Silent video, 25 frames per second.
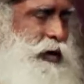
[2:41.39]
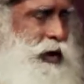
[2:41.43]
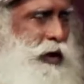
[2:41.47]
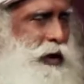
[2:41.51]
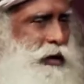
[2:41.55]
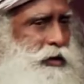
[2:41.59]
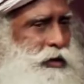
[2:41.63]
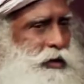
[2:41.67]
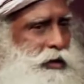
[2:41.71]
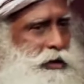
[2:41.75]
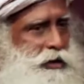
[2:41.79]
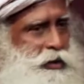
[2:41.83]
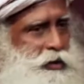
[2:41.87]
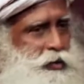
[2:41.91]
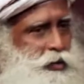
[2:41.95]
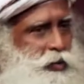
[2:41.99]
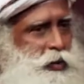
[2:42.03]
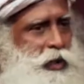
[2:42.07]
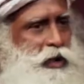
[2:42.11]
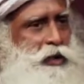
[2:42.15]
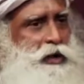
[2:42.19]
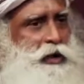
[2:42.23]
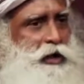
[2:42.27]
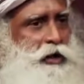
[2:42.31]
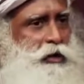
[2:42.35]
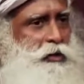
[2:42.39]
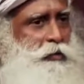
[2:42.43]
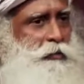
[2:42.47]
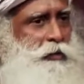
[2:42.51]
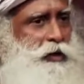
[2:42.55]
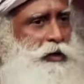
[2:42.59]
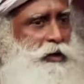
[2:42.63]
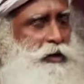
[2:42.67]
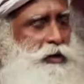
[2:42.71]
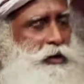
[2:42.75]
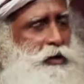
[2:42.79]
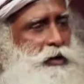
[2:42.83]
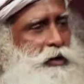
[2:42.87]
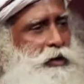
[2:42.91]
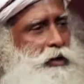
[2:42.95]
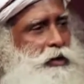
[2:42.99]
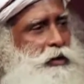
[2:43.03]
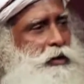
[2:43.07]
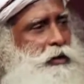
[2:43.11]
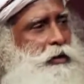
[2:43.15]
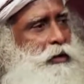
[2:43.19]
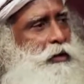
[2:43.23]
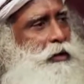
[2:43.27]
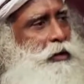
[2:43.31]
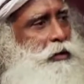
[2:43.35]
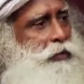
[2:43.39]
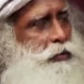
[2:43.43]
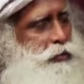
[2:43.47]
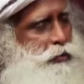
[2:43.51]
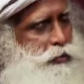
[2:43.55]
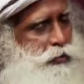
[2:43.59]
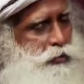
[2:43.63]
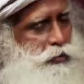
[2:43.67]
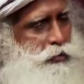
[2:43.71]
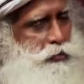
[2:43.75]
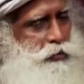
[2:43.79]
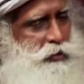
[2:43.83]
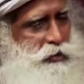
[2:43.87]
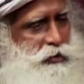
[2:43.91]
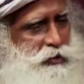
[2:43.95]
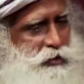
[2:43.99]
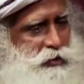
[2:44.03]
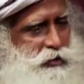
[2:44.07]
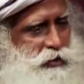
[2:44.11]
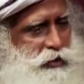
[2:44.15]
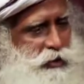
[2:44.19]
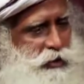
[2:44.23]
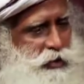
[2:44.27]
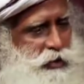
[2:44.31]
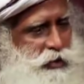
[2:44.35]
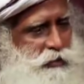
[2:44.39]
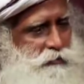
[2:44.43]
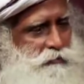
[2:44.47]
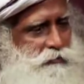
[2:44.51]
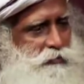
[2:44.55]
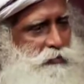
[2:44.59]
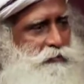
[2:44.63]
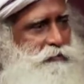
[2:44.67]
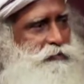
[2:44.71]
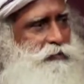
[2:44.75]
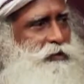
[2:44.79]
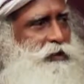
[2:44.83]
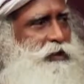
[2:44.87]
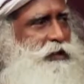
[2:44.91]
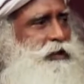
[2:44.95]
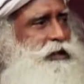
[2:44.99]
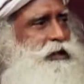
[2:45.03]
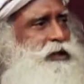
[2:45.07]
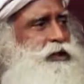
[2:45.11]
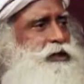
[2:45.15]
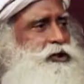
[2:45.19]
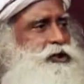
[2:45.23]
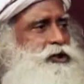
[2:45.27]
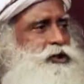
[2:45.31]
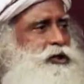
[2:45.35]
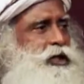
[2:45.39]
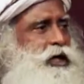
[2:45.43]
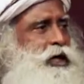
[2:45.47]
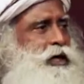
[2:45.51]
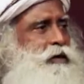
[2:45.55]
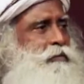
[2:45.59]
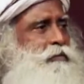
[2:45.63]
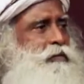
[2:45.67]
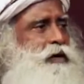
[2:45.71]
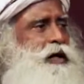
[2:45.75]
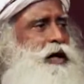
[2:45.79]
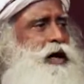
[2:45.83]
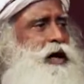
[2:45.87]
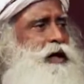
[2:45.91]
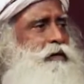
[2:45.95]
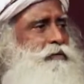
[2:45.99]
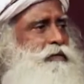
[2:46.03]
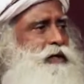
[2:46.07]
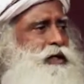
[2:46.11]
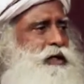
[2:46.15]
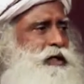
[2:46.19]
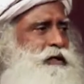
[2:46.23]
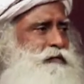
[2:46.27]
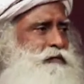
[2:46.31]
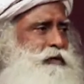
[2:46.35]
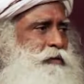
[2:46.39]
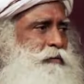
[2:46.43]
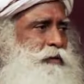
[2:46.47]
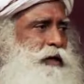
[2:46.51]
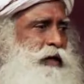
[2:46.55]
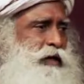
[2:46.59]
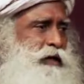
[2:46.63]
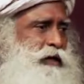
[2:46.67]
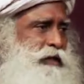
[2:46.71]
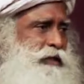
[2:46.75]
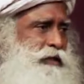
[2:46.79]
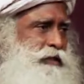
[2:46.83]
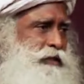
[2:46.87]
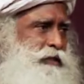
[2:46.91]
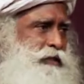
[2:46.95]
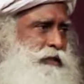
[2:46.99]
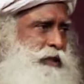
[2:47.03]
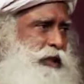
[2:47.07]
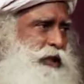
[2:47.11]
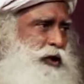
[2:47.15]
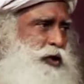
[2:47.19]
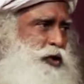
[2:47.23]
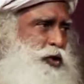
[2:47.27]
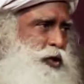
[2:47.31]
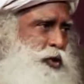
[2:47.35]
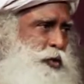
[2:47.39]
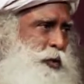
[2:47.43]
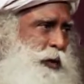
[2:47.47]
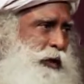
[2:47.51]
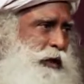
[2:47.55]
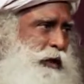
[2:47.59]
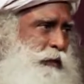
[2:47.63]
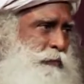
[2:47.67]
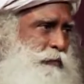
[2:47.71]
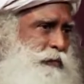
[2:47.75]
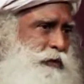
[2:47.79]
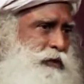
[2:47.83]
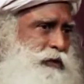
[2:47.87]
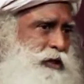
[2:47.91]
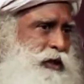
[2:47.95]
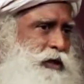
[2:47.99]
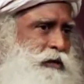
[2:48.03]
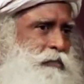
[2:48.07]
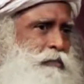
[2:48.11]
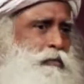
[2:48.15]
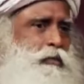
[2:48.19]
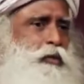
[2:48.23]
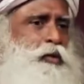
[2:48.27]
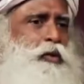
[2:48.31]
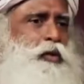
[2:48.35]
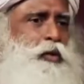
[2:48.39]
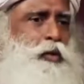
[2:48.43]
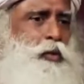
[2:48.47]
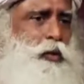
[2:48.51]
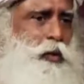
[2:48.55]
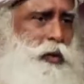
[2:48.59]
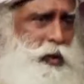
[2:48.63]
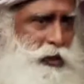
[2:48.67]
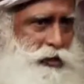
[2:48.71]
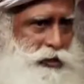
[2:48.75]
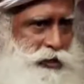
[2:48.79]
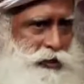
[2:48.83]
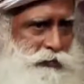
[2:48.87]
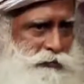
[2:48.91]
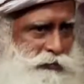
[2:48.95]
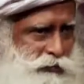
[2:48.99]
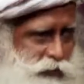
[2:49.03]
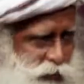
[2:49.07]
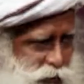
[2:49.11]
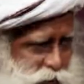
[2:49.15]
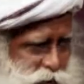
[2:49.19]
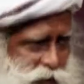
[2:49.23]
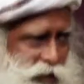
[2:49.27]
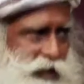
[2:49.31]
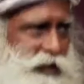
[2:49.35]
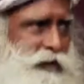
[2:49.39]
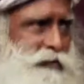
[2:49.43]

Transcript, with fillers: At least one kilometer, you will see in fifteen years' time, Kaveri will be at least ten to twenty percent more water flowing.